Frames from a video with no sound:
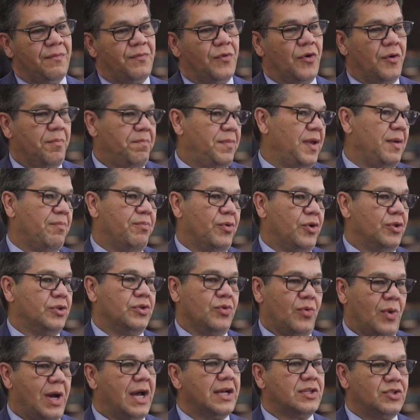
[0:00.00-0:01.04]
for people
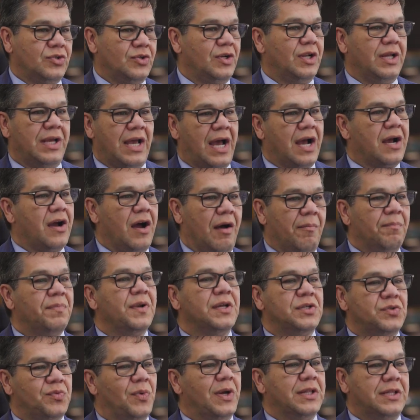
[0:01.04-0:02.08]
to actually
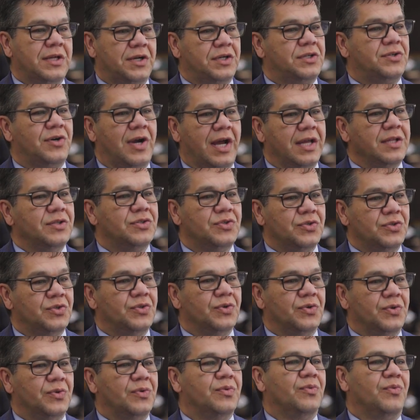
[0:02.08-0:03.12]
accomplish what they're trying to
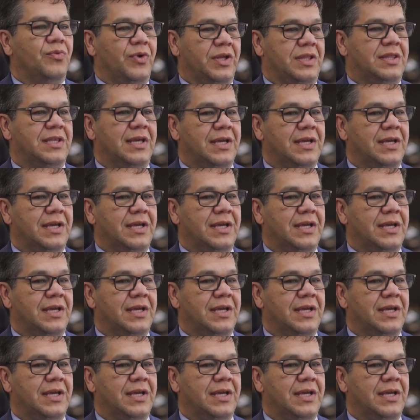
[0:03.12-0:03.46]
do with